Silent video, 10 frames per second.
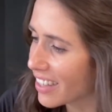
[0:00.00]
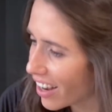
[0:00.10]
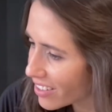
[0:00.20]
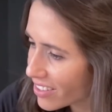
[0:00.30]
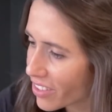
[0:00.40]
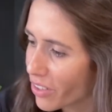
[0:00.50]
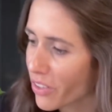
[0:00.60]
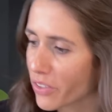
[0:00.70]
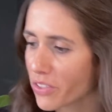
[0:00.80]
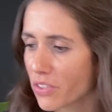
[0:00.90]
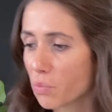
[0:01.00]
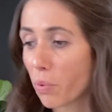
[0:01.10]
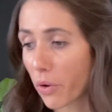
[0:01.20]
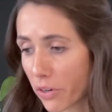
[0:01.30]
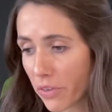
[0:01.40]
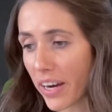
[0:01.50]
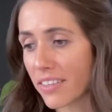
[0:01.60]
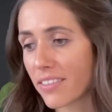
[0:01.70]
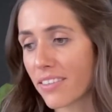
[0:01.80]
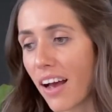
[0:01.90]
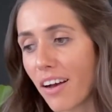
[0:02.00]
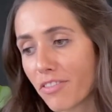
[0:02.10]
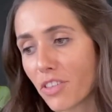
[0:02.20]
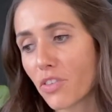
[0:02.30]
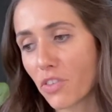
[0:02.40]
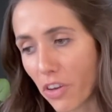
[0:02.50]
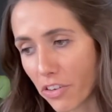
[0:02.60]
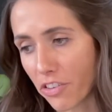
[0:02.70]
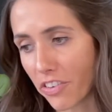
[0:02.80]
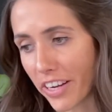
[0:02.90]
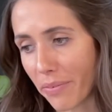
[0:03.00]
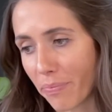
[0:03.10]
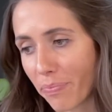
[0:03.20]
does scoliosis progress after surgery?